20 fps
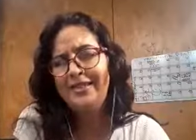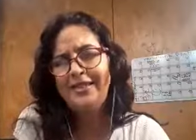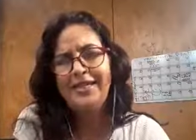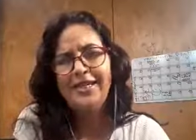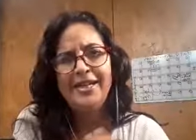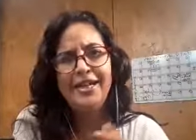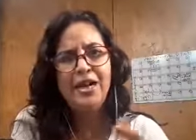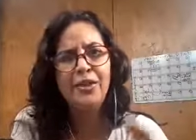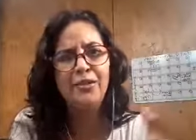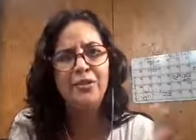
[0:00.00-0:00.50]

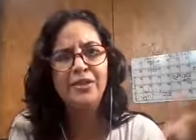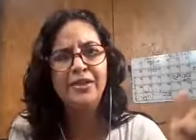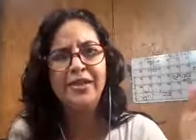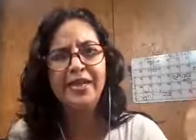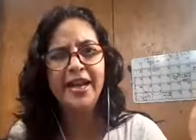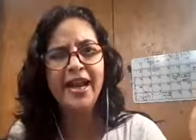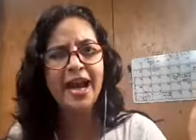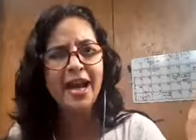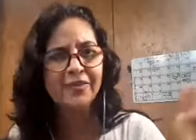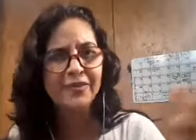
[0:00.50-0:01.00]
an hour and a
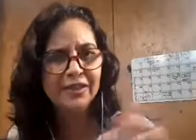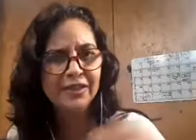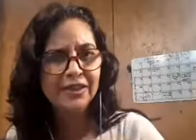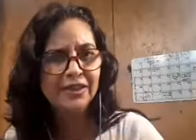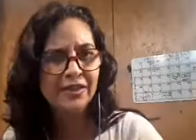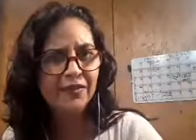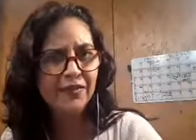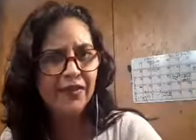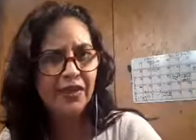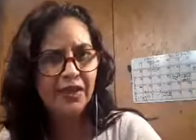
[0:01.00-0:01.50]
half or
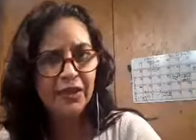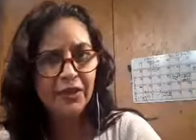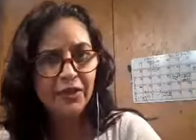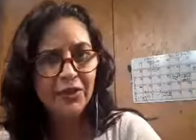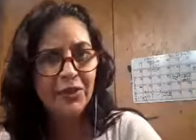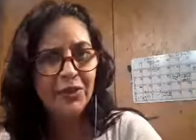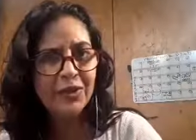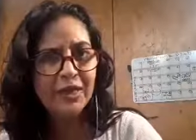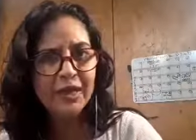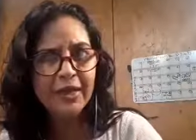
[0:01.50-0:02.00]
something. Are
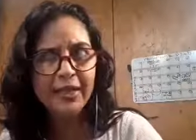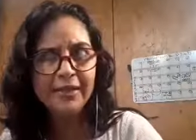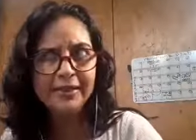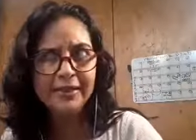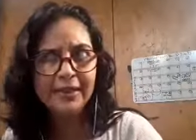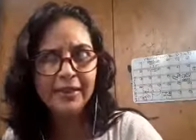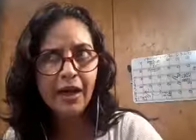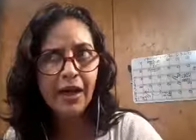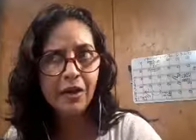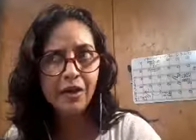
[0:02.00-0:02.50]
you okay? And I
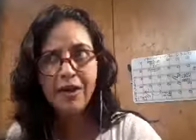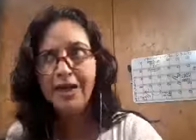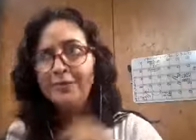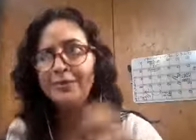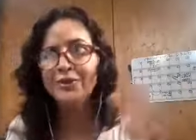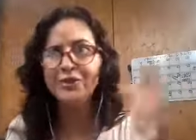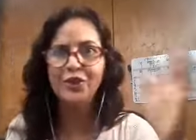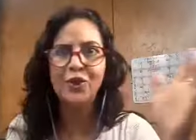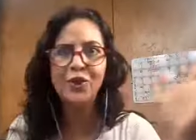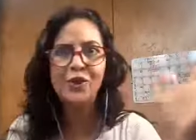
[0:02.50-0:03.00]
said, Oh, I'm
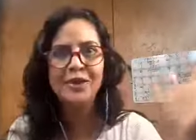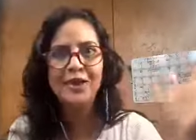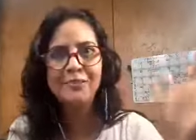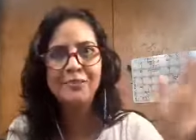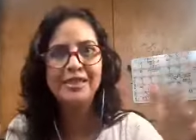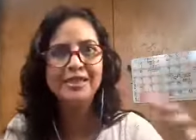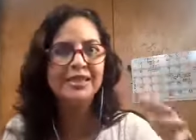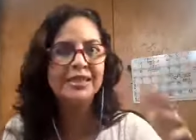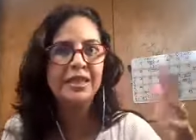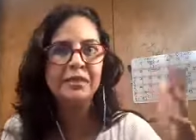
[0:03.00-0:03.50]
sorry. I
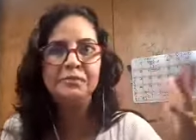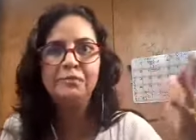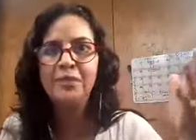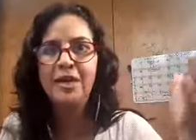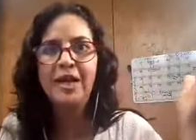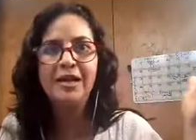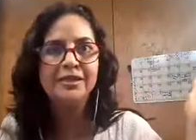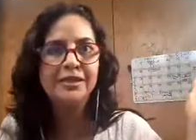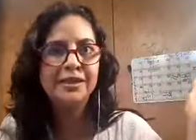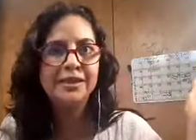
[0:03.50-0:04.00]
mean, time
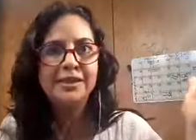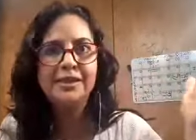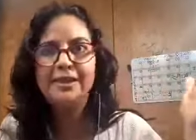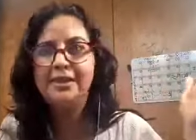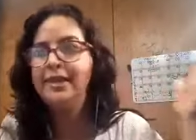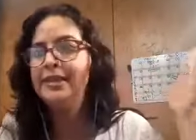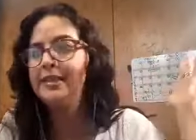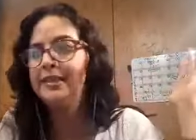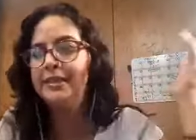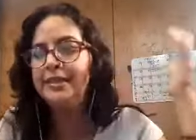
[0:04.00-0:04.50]
passes and
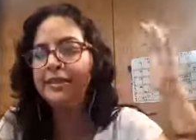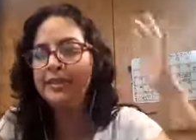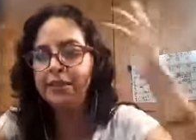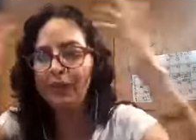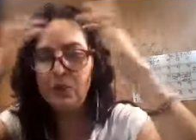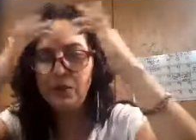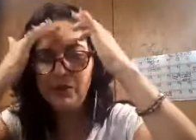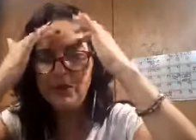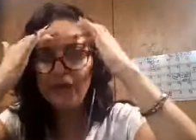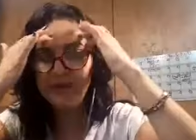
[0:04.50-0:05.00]
I didn't
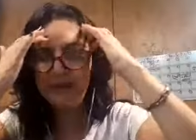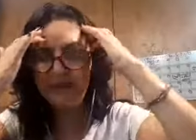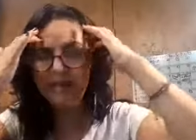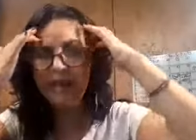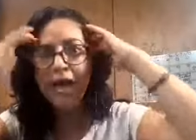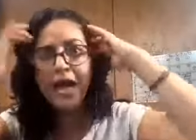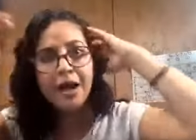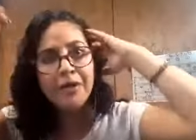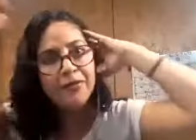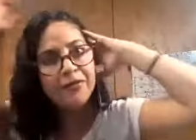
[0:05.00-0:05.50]
notice. Yeah,
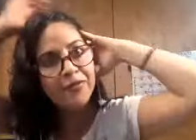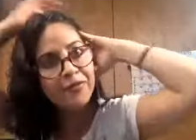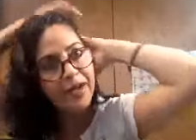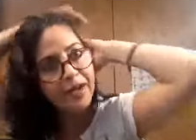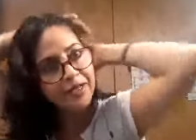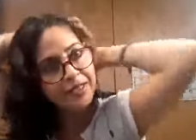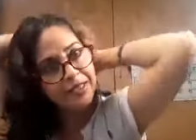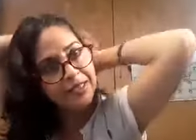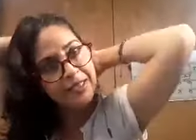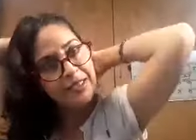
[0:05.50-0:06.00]
I'm
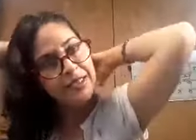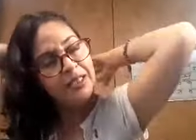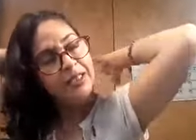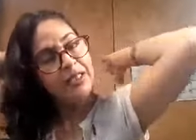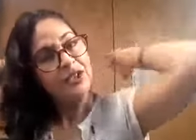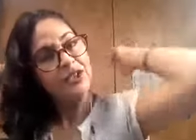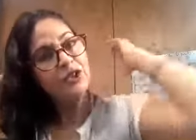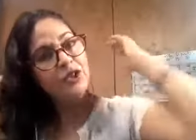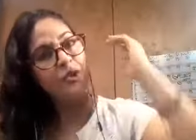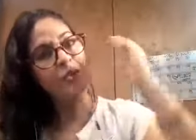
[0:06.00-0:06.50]
fine.
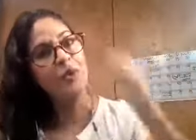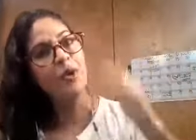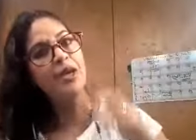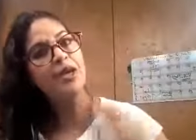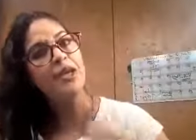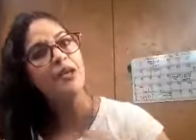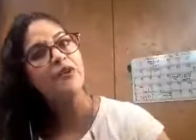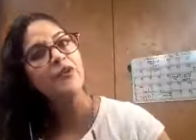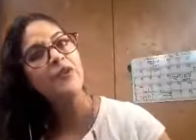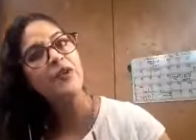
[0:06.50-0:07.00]
You know what?
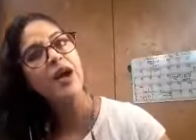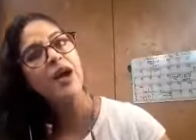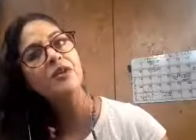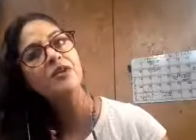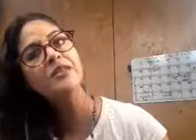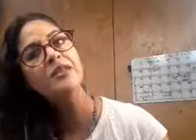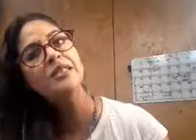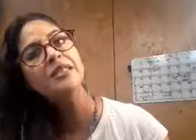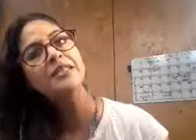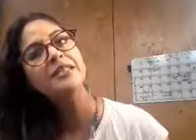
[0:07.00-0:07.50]
I
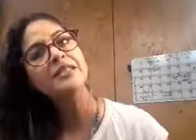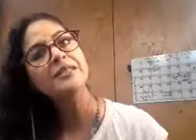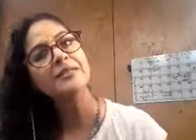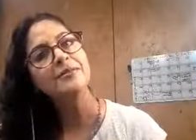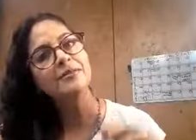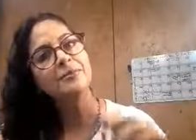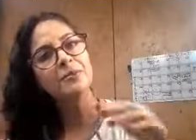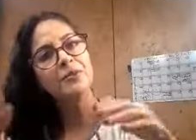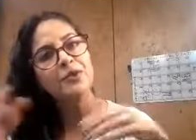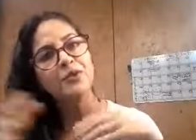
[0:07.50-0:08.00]
found this
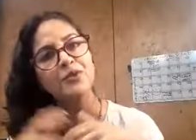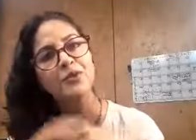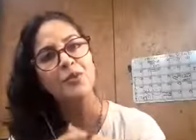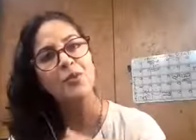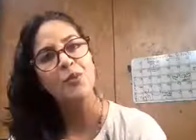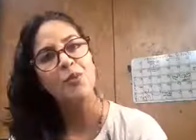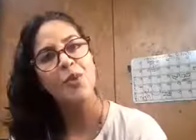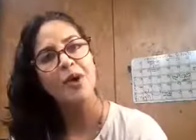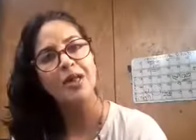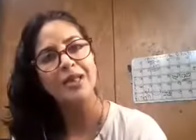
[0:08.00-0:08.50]
beautiful
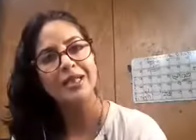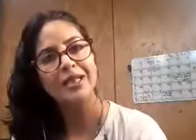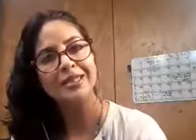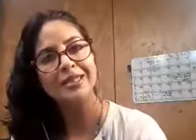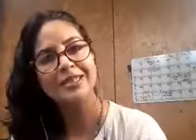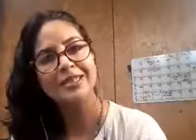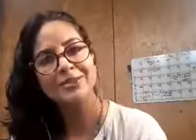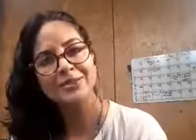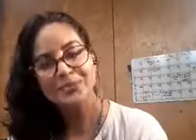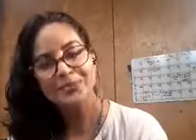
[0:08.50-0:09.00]

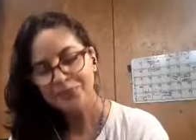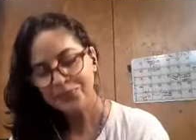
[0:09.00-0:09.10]
wallet